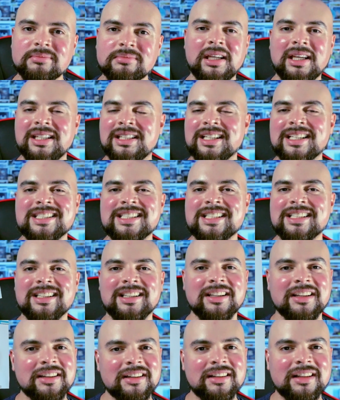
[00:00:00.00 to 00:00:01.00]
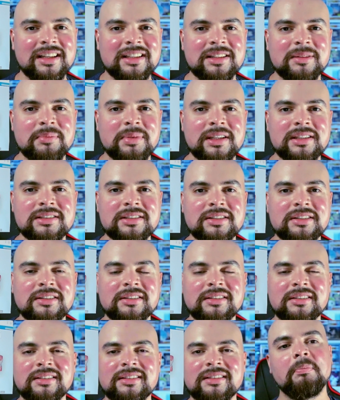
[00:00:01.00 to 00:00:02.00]
It doesn't look like the picture,
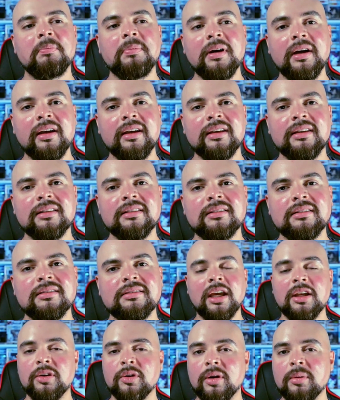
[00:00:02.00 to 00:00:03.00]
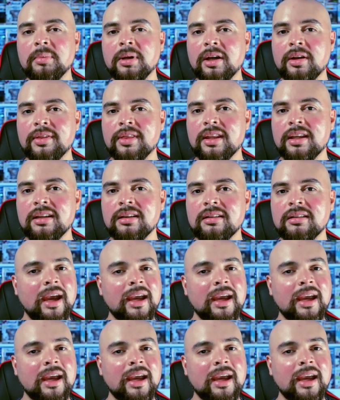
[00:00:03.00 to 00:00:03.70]
but I know I'm healthy.